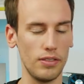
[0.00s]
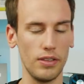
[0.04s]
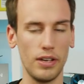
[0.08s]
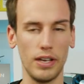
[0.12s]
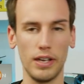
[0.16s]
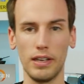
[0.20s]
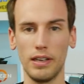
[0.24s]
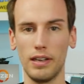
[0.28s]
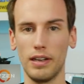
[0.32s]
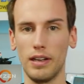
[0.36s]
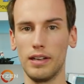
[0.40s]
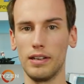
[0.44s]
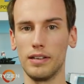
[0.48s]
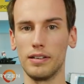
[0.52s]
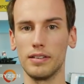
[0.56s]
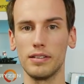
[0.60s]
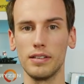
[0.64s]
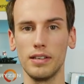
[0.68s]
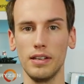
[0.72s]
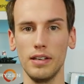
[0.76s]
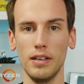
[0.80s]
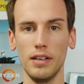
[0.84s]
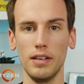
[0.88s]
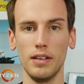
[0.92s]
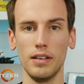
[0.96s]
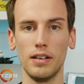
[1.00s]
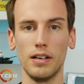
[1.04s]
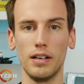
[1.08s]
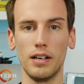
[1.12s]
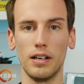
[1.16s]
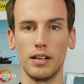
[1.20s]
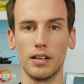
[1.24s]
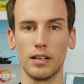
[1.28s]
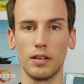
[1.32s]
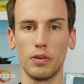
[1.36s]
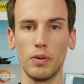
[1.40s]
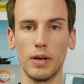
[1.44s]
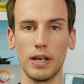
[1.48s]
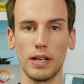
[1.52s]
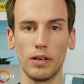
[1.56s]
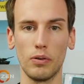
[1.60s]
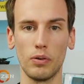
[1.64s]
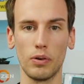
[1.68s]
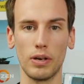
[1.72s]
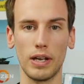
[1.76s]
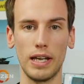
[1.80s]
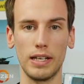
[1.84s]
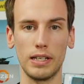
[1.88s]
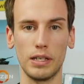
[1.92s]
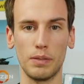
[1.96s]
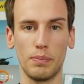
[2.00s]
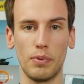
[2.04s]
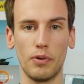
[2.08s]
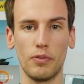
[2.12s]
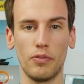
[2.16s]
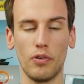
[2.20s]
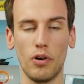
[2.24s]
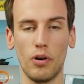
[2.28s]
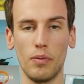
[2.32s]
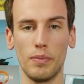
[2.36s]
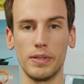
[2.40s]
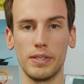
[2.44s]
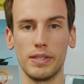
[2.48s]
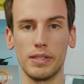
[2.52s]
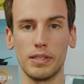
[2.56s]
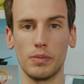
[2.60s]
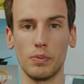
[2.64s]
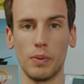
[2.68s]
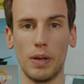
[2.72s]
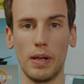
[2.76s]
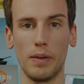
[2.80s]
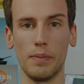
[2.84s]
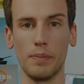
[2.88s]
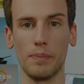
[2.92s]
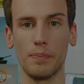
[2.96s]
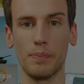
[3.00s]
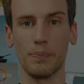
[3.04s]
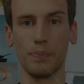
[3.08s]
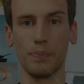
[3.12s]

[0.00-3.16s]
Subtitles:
thing, and a quick look at the performance as well.